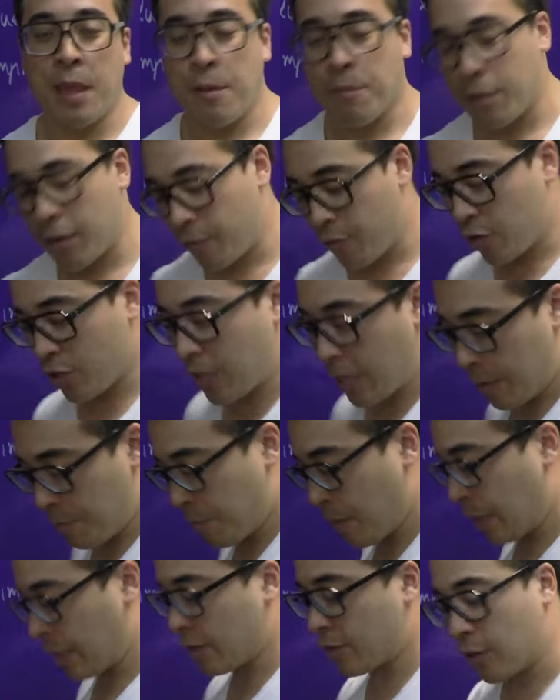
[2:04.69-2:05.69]
But if you keep
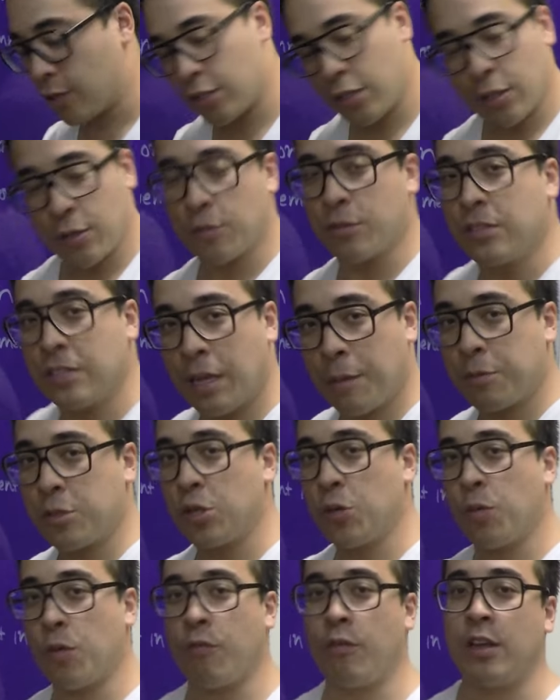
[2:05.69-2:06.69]
making those little steps,
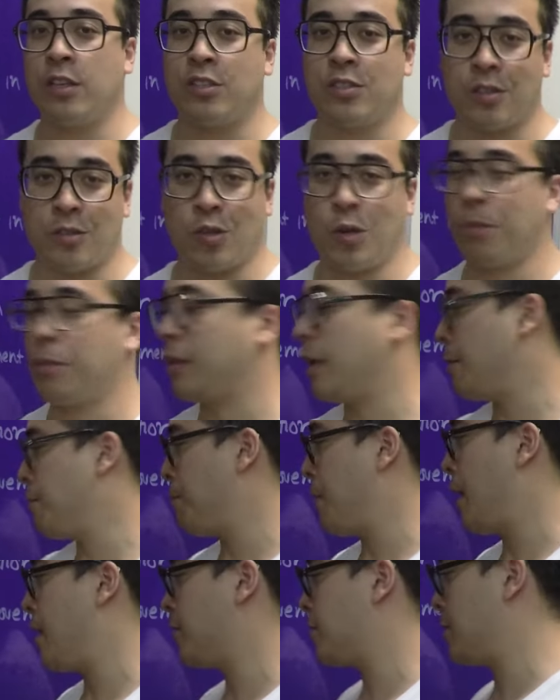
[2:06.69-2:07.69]
you will reach the top of that
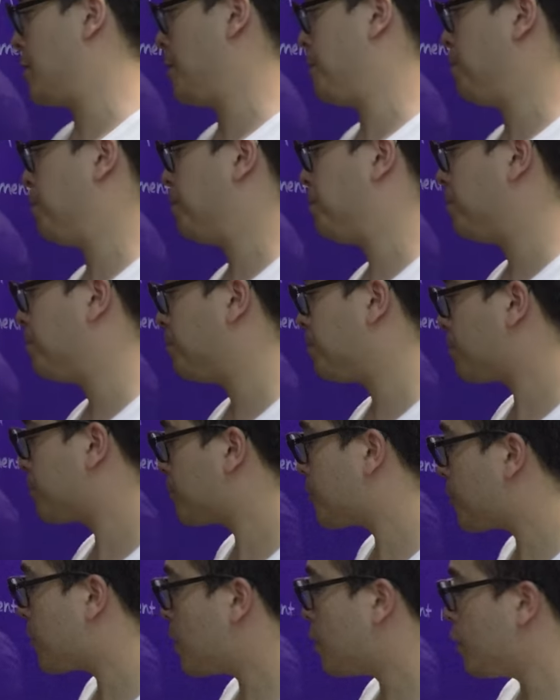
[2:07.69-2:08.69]
mountain.
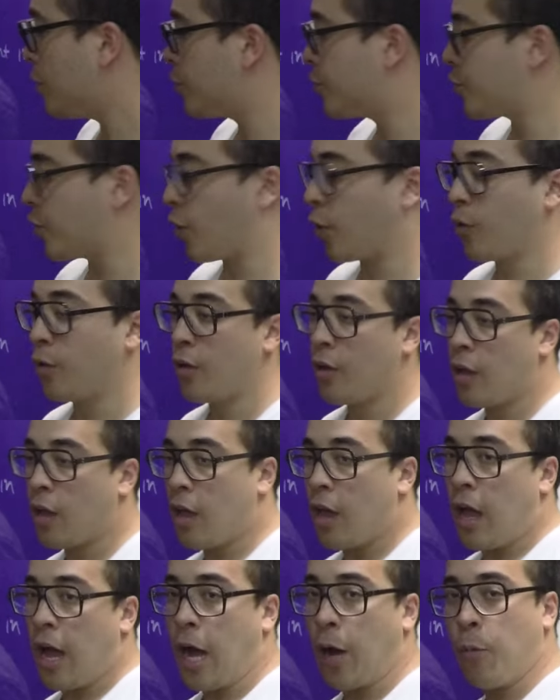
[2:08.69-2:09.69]
So
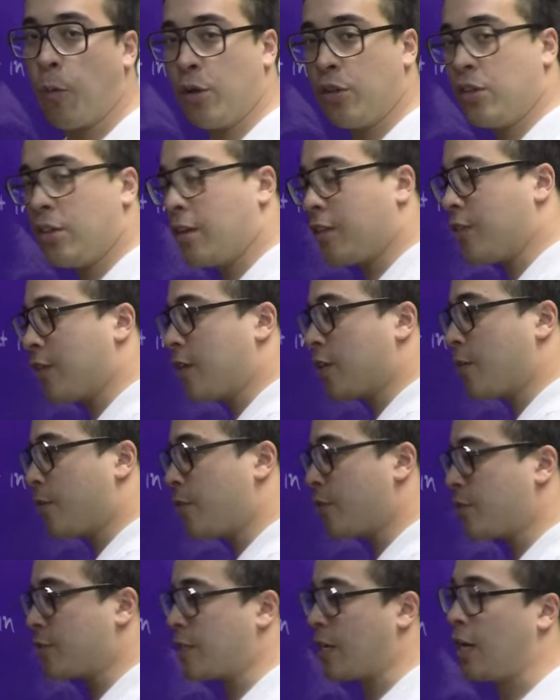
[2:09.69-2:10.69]
I want you to think of
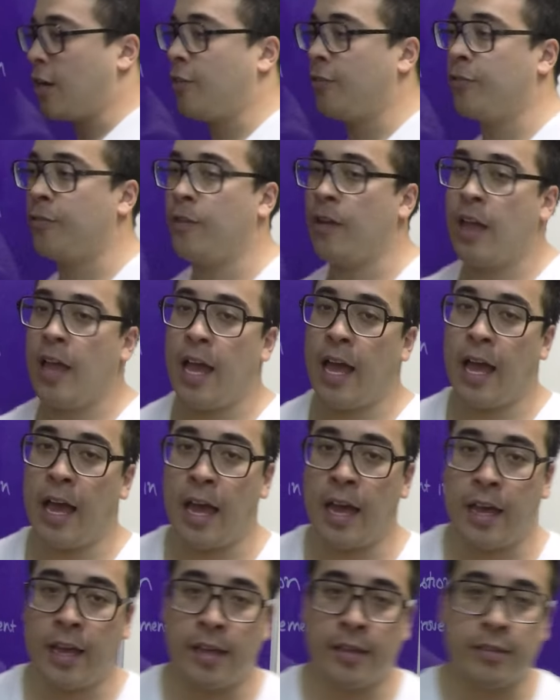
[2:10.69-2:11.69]
yourself
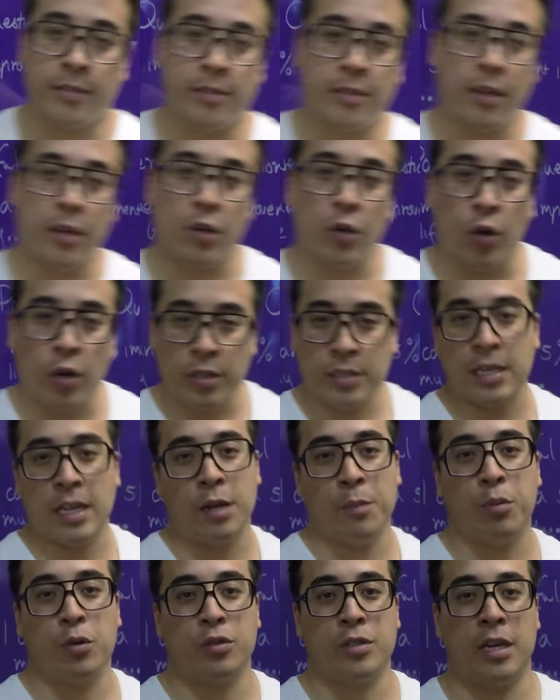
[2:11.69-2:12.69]
as not a
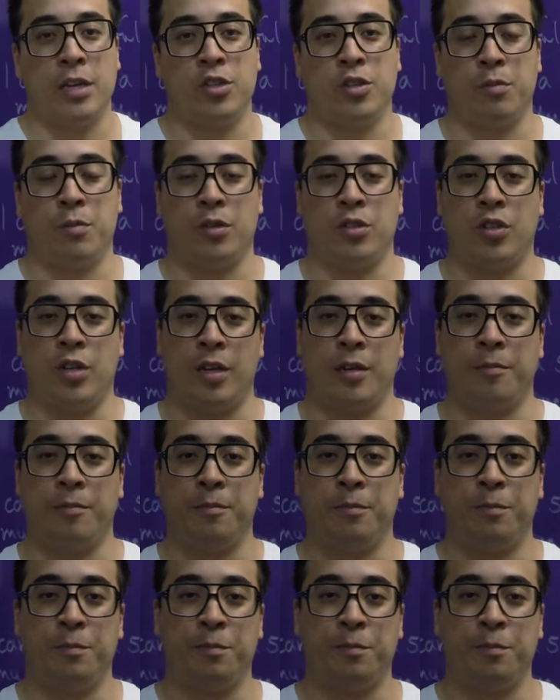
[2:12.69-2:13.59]
teleportation machine.